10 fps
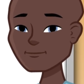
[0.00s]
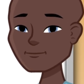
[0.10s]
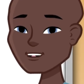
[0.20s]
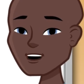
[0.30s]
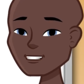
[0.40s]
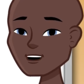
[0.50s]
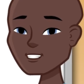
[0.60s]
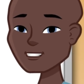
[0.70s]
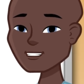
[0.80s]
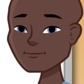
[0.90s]
They can
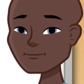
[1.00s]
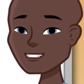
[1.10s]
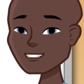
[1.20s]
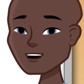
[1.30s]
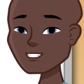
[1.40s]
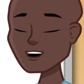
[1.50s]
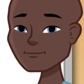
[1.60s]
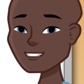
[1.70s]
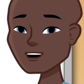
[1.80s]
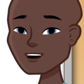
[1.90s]
be
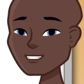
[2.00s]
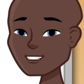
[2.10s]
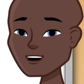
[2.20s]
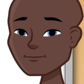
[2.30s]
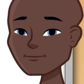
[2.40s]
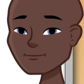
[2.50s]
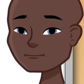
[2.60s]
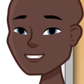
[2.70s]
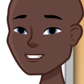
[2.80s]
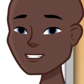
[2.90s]
subjects as in,
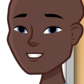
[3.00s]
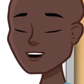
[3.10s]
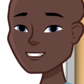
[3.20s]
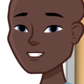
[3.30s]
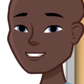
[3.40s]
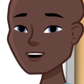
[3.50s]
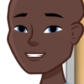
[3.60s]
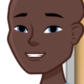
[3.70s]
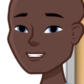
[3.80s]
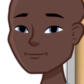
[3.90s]
running is
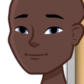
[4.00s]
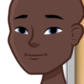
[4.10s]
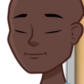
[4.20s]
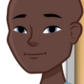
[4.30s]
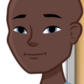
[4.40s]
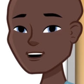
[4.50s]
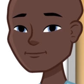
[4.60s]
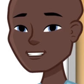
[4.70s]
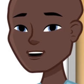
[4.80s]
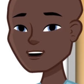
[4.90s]
exhausting,
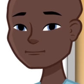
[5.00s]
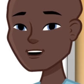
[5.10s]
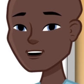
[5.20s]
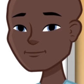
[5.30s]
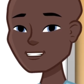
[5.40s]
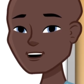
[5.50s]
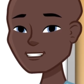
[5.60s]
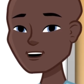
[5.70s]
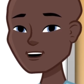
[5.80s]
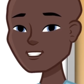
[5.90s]
direct objects as
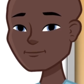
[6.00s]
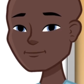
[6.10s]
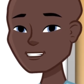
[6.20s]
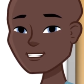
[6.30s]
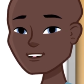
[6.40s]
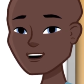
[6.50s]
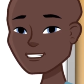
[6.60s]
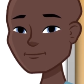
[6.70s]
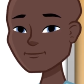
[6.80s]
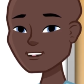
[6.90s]
in, she loves
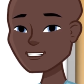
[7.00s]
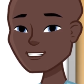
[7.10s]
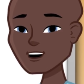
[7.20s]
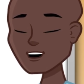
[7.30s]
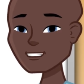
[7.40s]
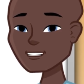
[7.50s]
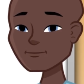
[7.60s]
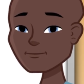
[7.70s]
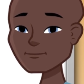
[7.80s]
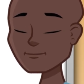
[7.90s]
baking cakes,
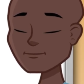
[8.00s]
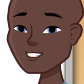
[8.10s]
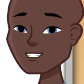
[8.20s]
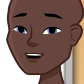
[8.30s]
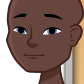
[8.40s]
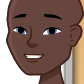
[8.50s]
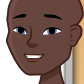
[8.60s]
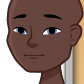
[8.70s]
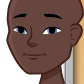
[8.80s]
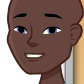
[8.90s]
and objects
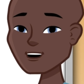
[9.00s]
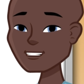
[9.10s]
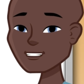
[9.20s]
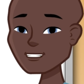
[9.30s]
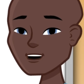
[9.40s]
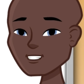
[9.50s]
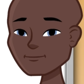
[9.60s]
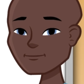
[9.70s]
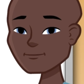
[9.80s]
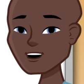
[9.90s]
of prepositions
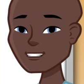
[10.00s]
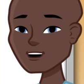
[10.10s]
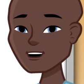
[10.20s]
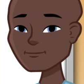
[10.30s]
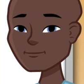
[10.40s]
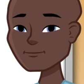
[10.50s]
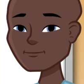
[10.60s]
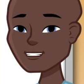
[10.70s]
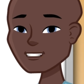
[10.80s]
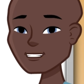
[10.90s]
as in,
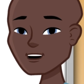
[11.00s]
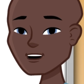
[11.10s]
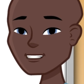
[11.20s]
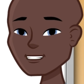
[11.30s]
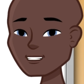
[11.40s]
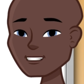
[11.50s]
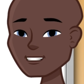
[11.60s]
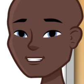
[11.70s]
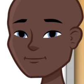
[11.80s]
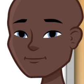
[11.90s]
he's good at
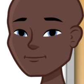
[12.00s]
painting.